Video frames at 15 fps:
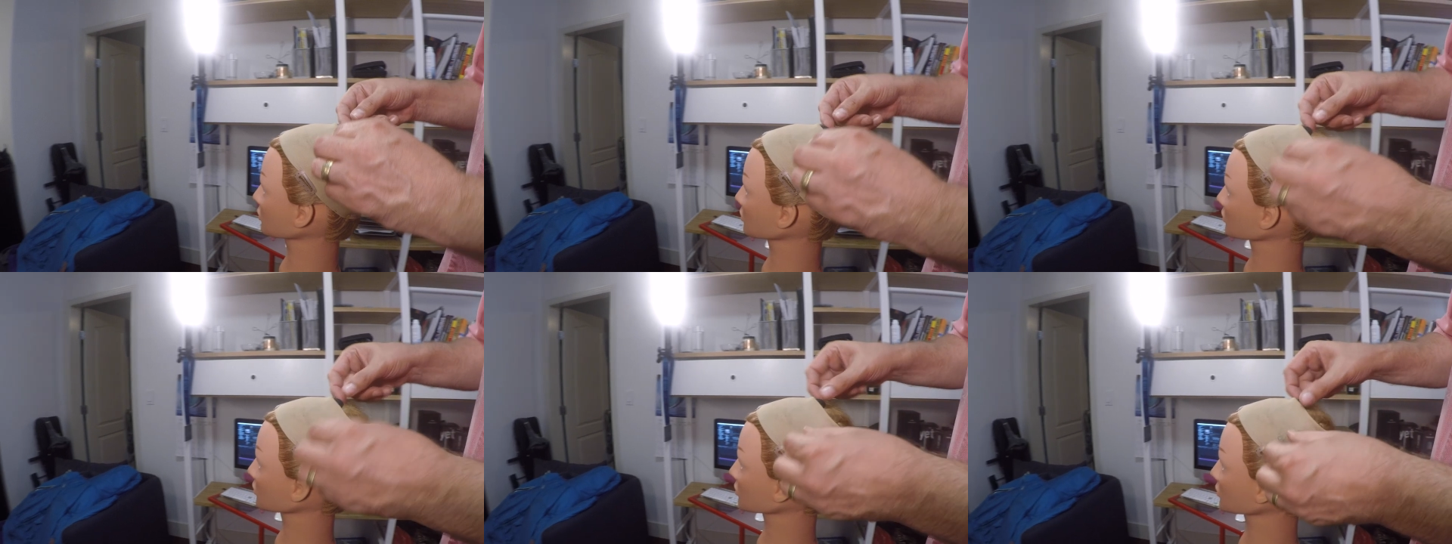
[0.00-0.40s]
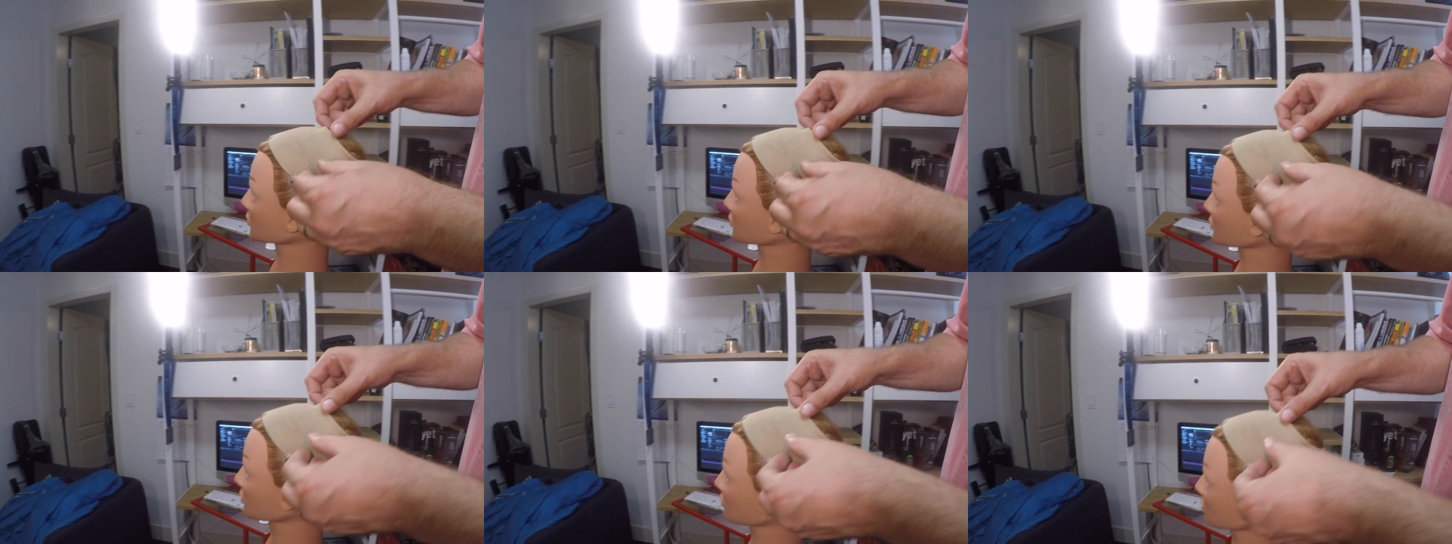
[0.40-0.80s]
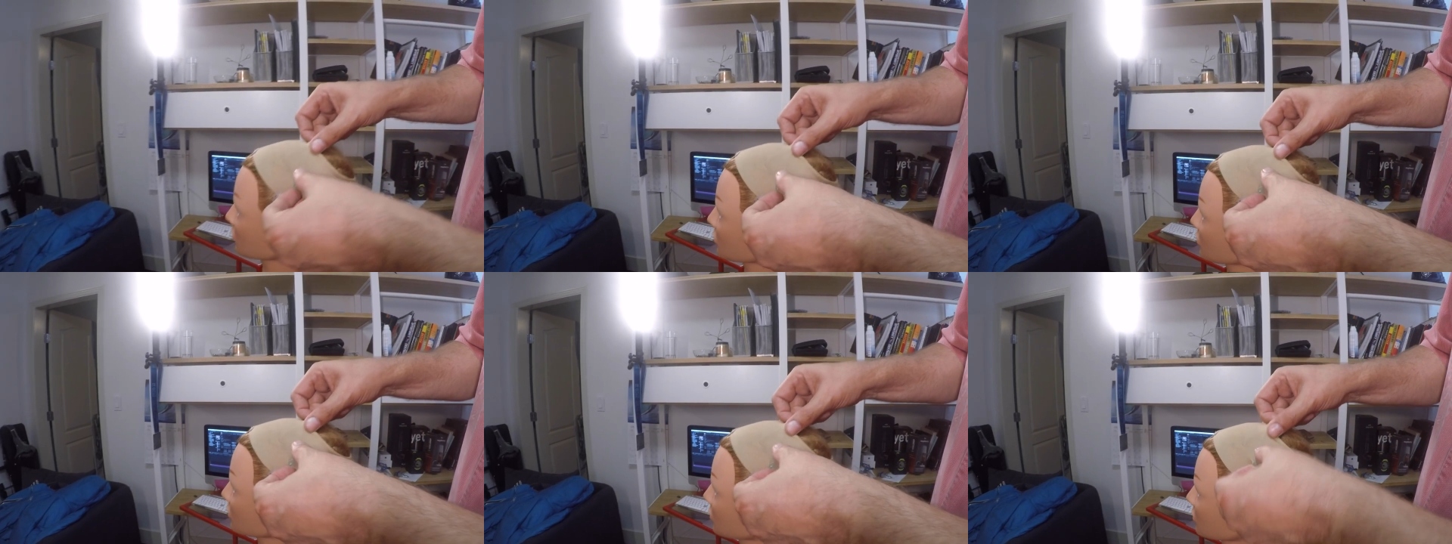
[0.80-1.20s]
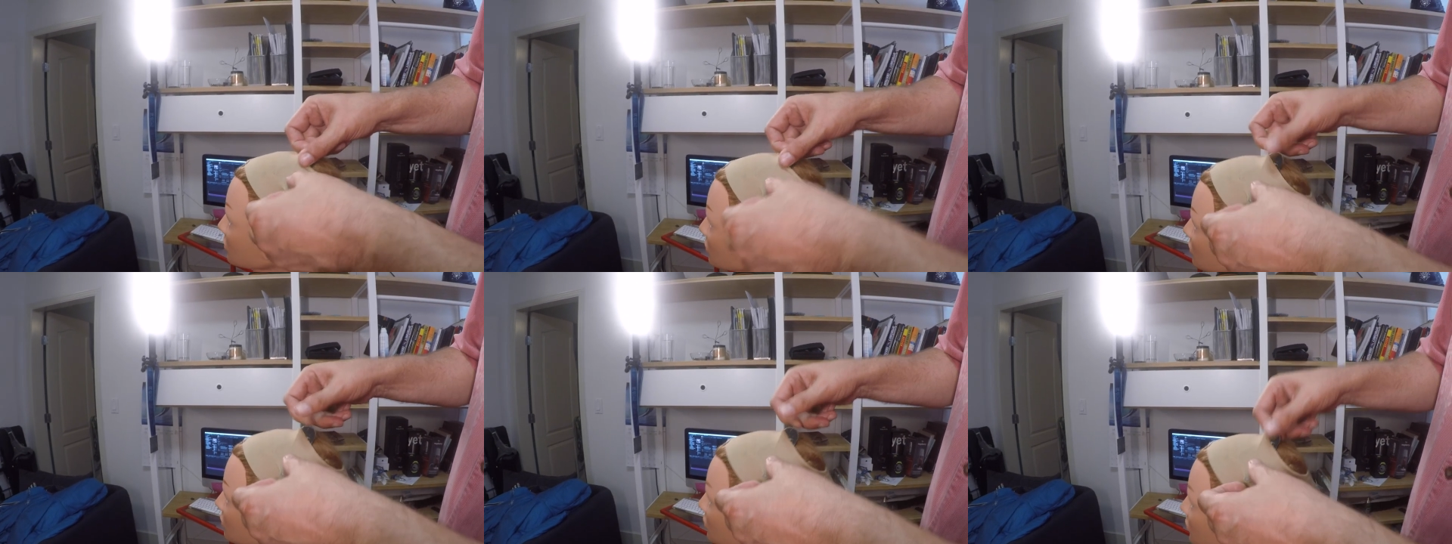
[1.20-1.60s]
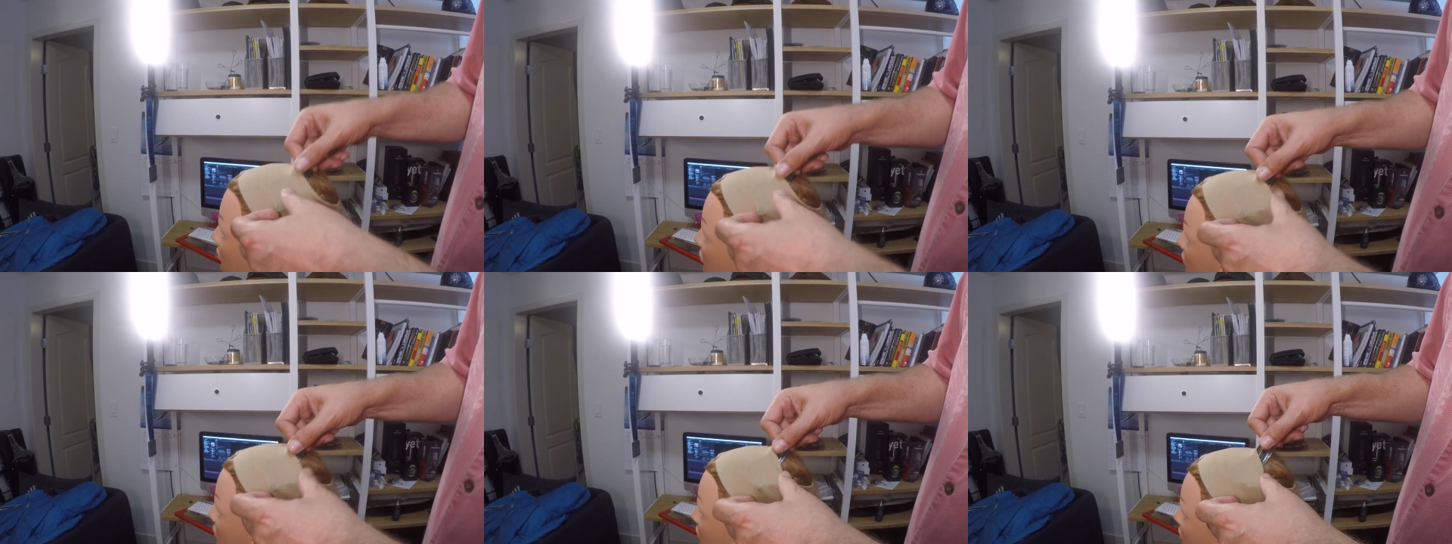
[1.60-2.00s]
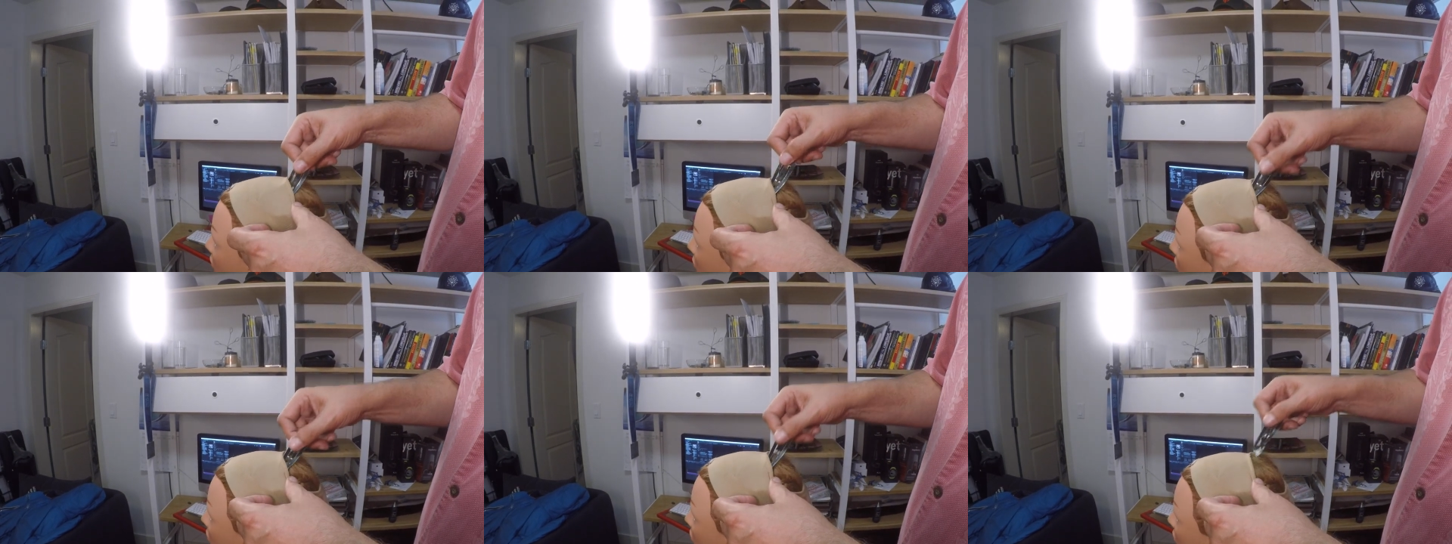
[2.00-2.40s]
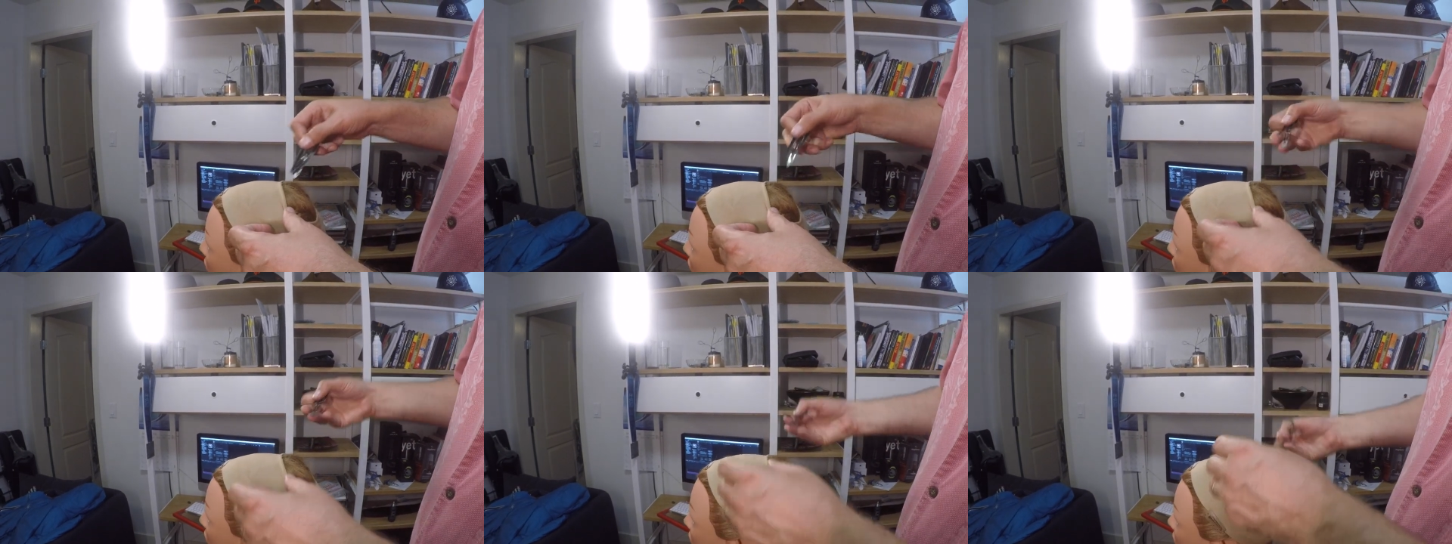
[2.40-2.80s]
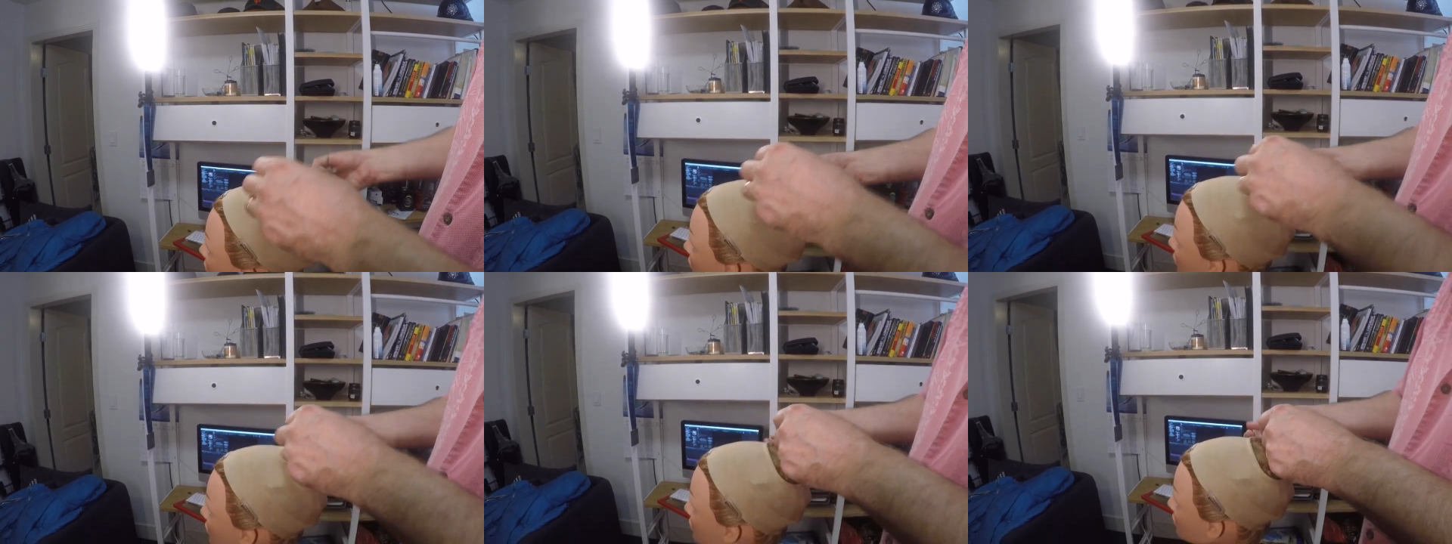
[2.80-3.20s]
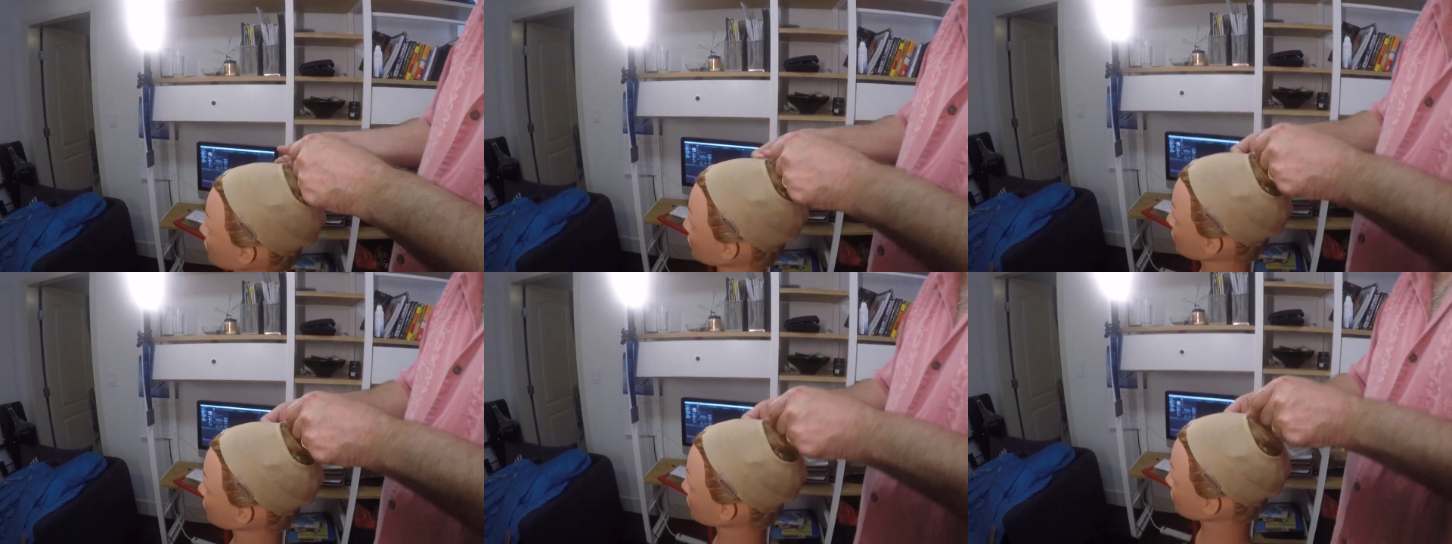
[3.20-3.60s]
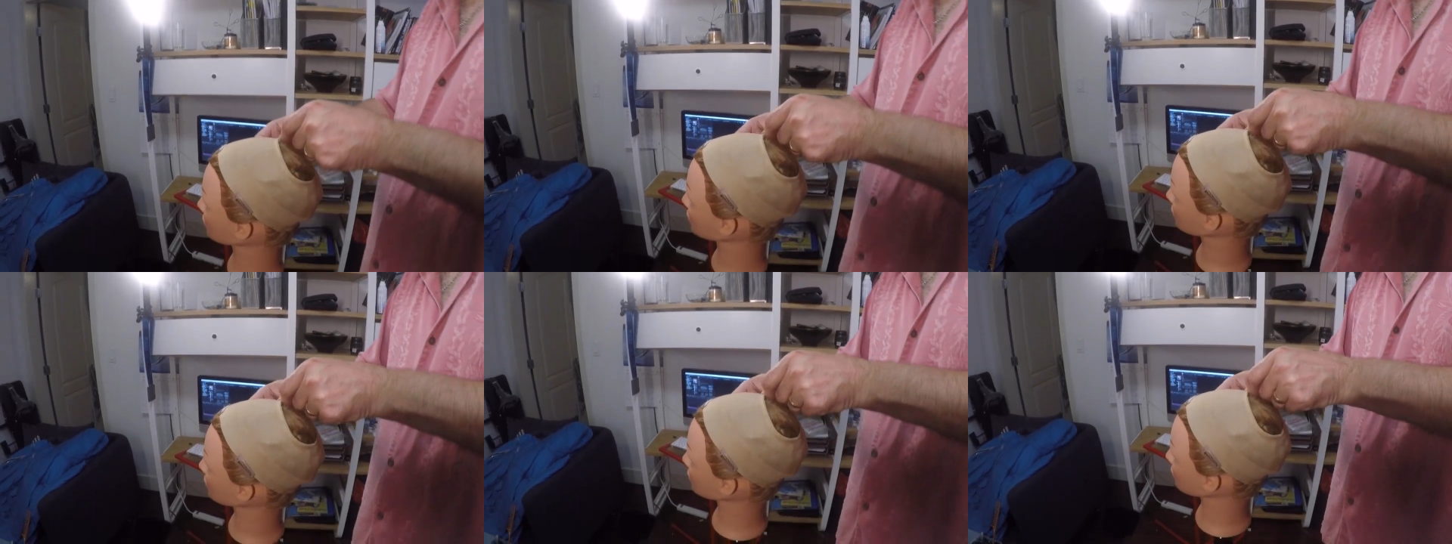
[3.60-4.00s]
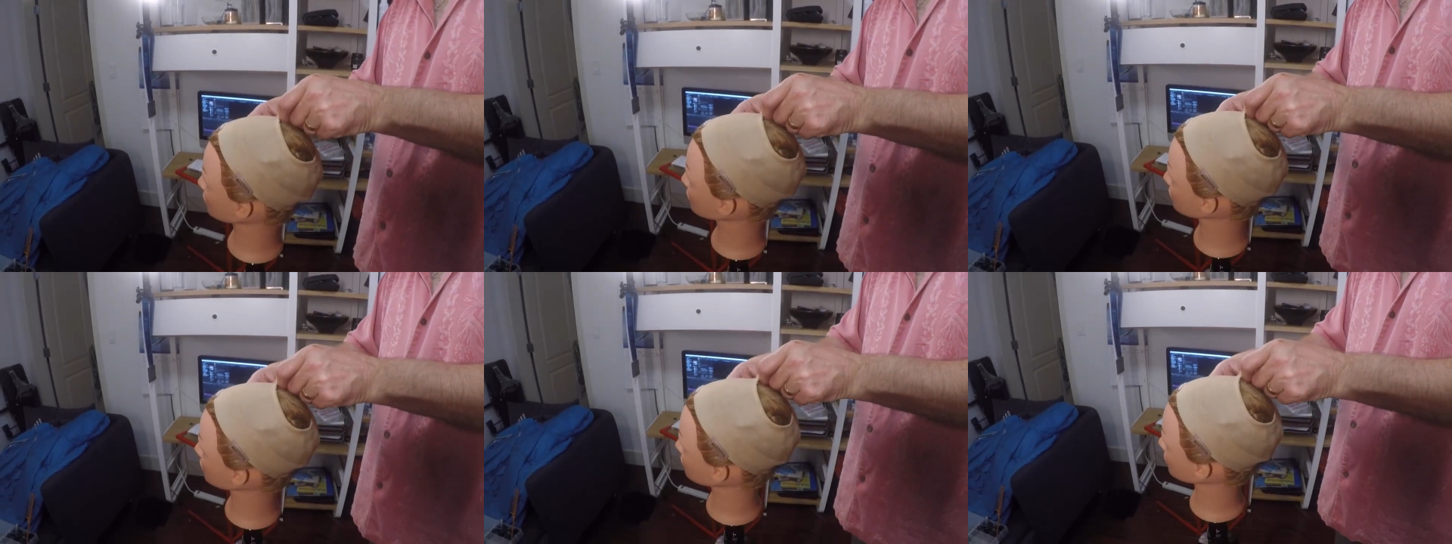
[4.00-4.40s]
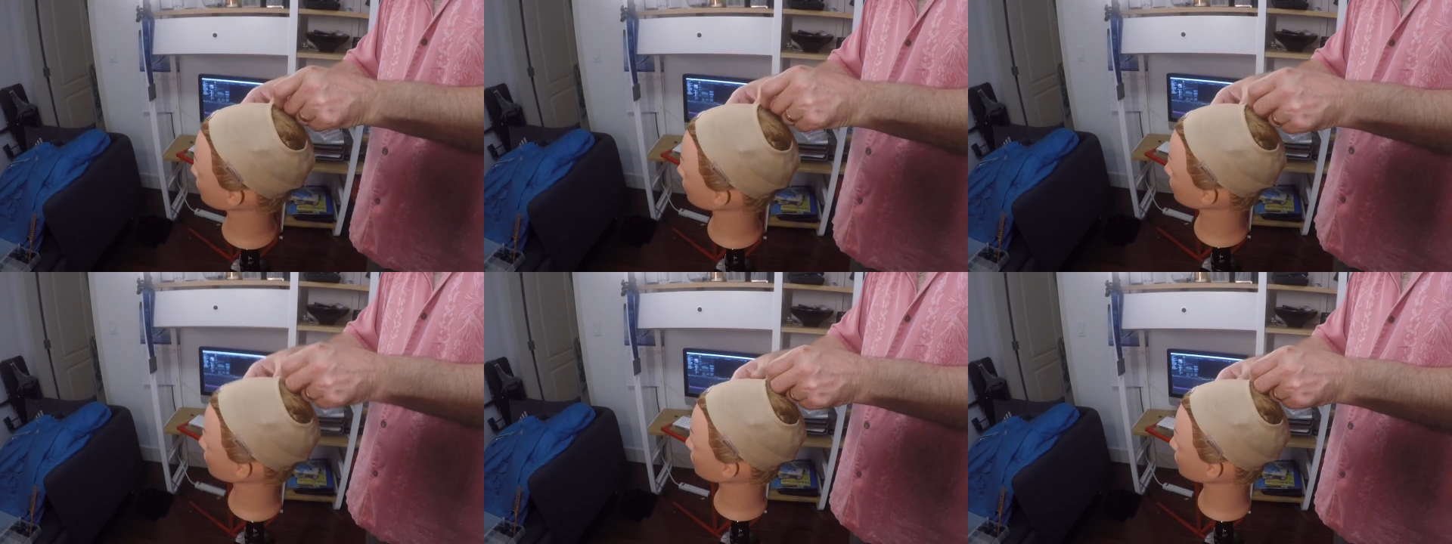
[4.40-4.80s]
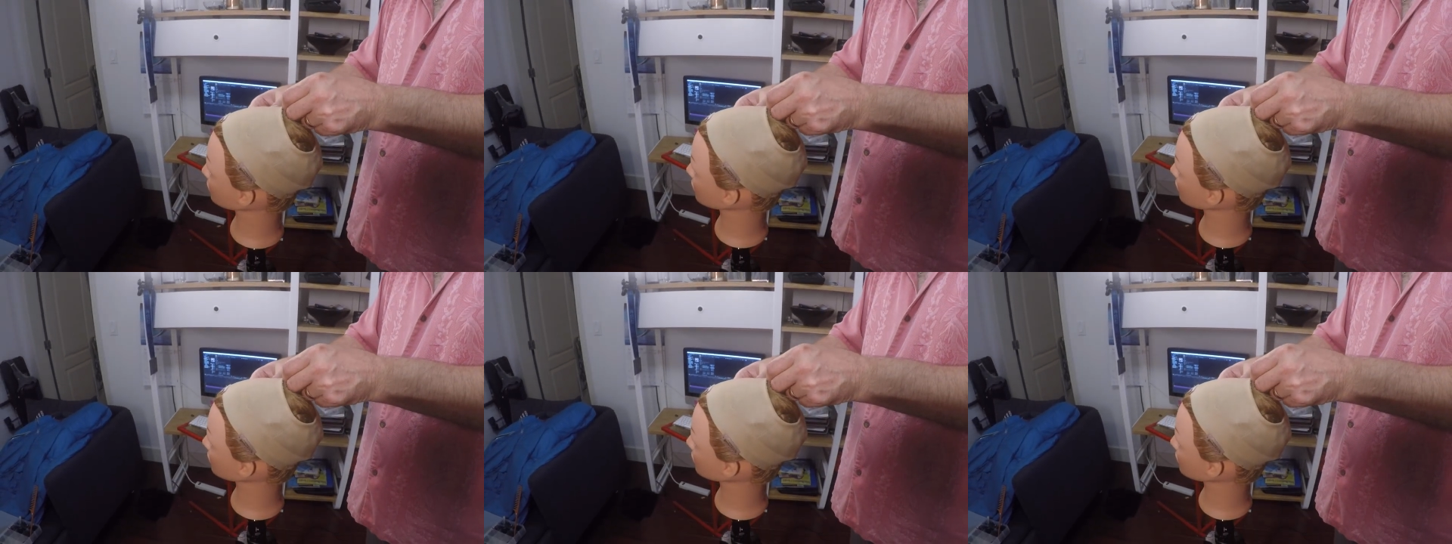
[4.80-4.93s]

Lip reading: [unreadable: no face in view]